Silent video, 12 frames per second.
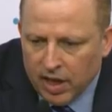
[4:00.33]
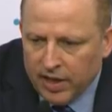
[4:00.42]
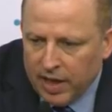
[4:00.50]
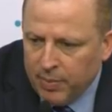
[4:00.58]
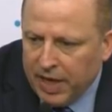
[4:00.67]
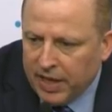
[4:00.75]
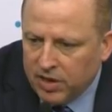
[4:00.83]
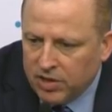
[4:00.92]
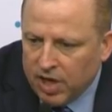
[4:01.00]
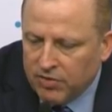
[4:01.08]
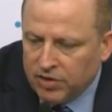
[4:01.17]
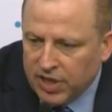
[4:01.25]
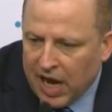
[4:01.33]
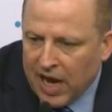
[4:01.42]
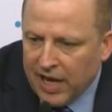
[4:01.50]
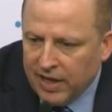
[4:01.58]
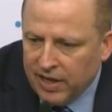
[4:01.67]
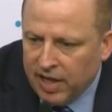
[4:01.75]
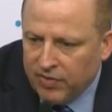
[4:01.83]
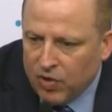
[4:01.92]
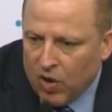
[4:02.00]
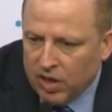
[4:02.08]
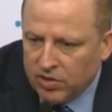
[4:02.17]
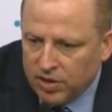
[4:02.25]
and they make a tough shot and they've
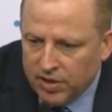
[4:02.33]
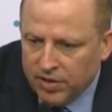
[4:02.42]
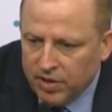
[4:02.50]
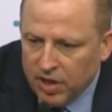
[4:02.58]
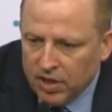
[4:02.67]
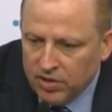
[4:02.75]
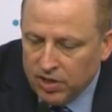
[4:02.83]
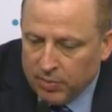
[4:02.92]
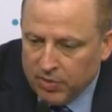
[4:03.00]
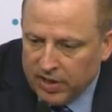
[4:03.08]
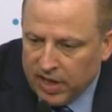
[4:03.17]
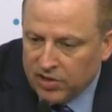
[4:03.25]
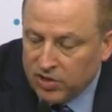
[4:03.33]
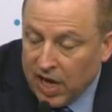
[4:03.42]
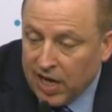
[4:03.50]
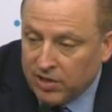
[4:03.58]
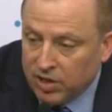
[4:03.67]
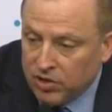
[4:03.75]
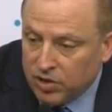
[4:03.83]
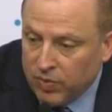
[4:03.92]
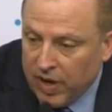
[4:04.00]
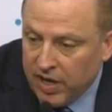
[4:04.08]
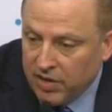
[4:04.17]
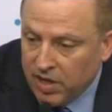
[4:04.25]
gone to something that's not their
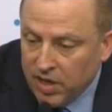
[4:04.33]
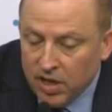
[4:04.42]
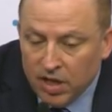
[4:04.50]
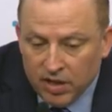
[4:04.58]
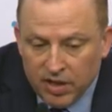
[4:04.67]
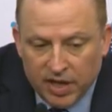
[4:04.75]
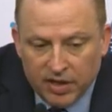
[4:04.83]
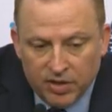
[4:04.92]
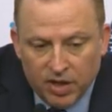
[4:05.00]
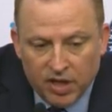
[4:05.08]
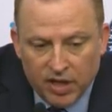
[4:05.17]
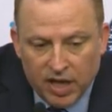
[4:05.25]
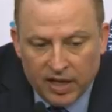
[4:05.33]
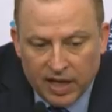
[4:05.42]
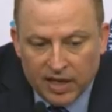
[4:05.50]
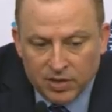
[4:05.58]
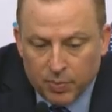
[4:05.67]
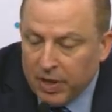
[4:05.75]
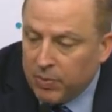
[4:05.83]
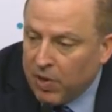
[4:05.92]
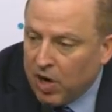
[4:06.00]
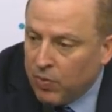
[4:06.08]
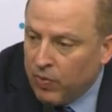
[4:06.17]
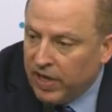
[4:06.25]
strength, then that's a big
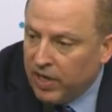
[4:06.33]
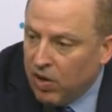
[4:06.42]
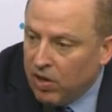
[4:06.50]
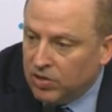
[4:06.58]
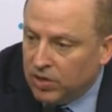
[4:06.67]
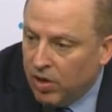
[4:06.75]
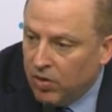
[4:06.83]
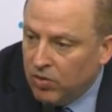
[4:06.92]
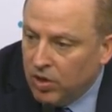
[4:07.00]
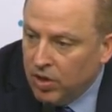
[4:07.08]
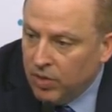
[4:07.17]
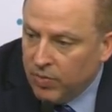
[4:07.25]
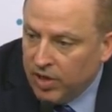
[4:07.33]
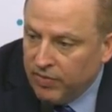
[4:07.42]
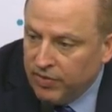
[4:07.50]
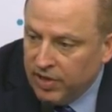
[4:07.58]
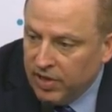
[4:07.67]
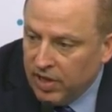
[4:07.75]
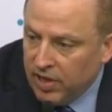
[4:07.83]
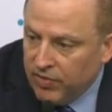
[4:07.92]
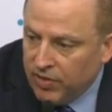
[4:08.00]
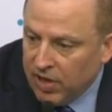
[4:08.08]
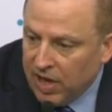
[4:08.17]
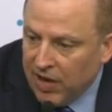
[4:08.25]
part of winning also. But if
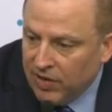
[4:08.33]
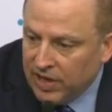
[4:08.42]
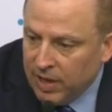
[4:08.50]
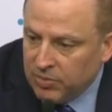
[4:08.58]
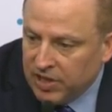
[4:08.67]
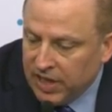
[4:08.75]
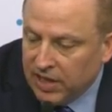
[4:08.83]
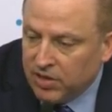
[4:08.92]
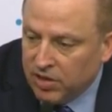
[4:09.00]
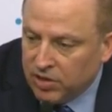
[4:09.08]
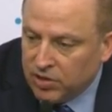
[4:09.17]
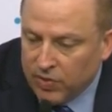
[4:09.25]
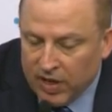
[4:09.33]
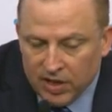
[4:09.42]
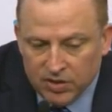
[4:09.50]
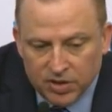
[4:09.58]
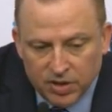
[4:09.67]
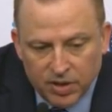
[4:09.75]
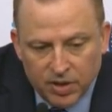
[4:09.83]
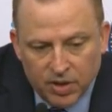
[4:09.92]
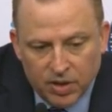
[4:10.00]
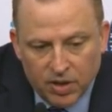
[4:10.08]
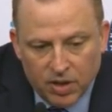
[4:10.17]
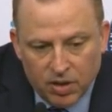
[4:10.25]
you're allowing them to get to their strengths,
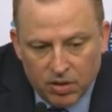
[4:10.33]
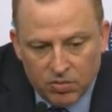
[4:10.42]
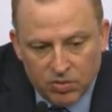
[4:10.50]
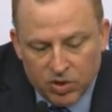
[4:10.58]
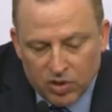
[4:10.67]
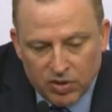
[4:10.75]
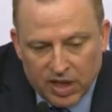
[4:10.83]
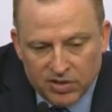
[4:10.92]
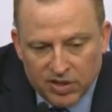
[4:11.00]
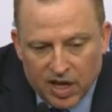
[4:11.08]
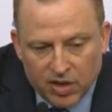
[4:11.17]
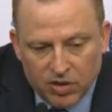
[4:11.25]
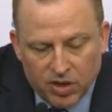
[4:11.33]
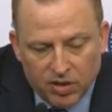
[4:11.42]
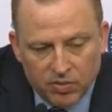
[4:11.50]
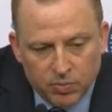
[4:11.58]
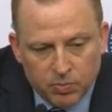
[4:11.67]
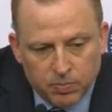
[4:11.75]
you know, that's not good.